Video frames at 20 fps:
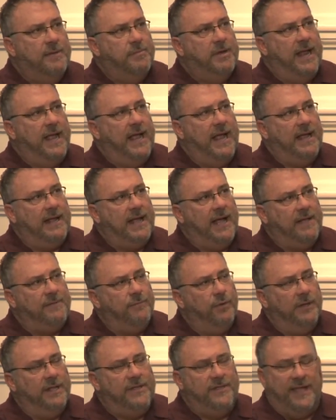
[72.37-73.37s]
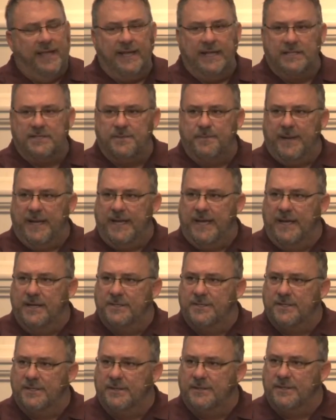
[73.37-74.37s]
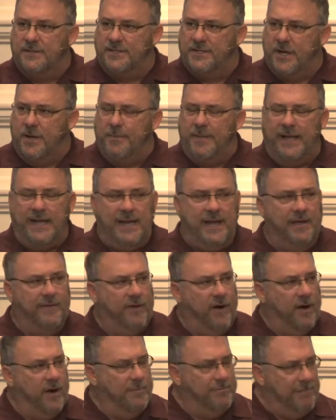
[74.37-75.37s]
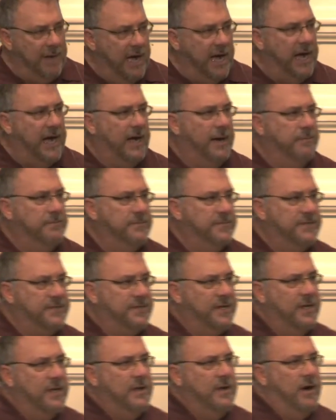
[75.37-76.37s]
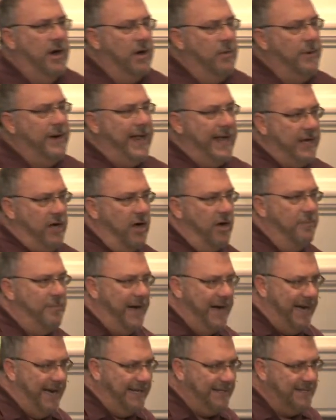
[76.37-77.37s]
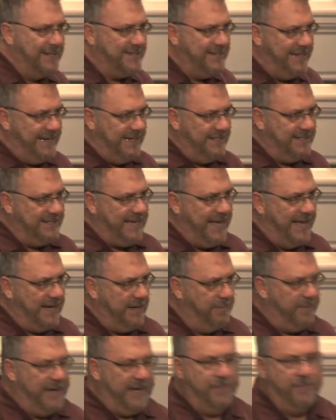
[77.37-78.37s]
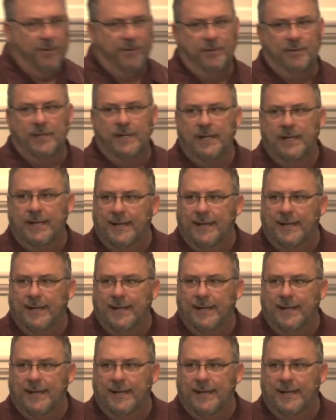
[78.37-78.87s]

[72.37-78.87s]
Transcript: but I really think it's because so many of our moms are what I call behind-the-scenes kind of people.